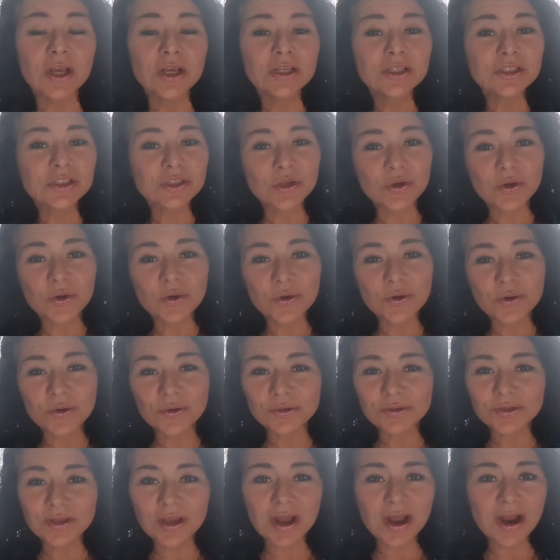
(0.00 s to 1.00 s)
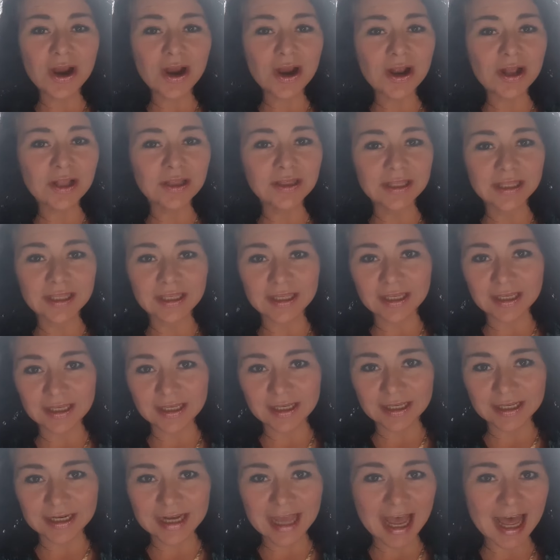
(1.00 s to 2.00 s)
So,
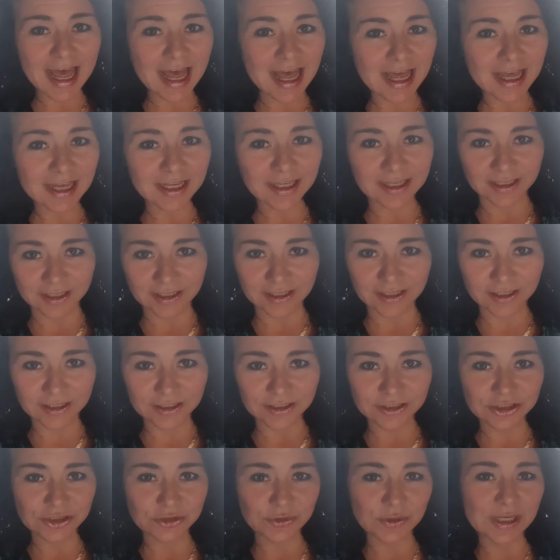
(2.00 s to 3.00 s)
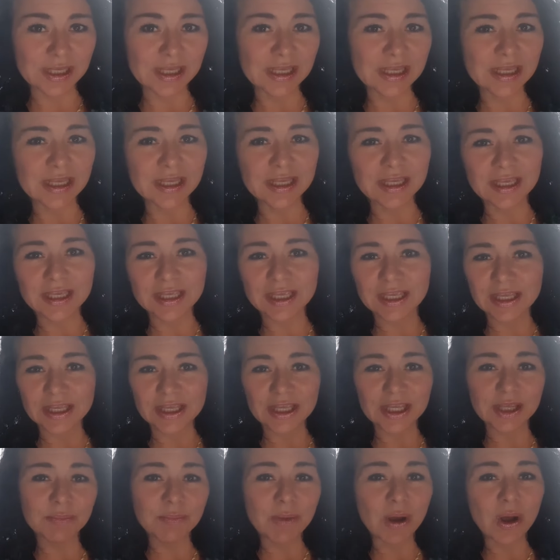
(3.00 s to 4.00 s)
darling, I can
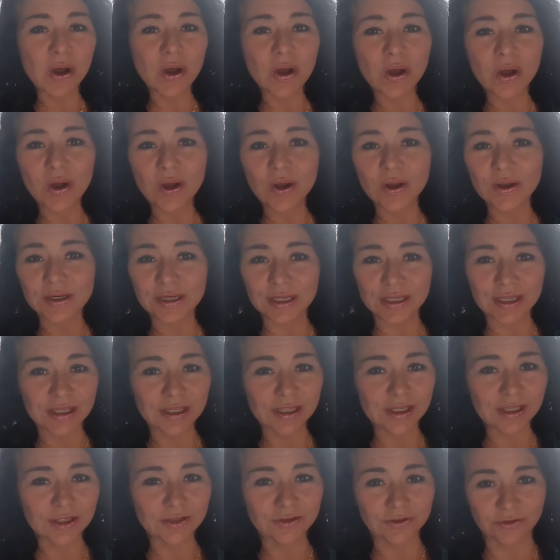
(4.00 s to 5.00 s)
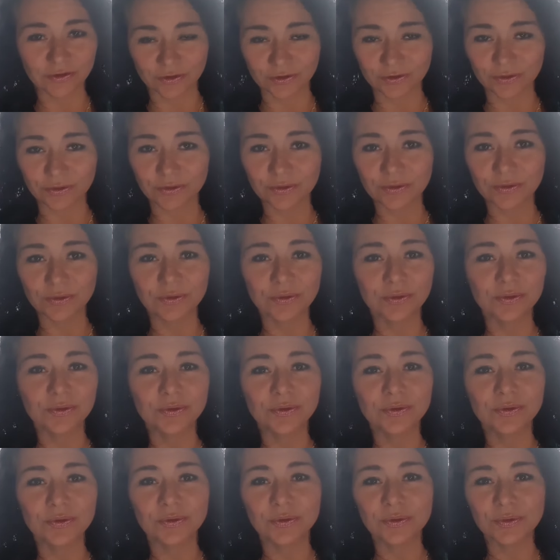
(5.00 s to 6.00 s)
dream on it
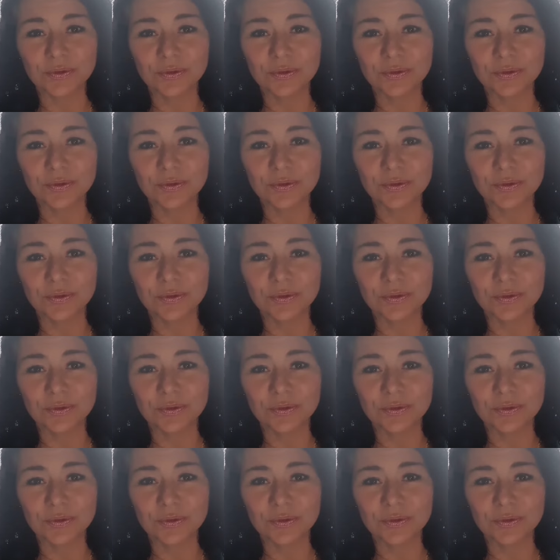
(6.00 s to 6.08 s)
too.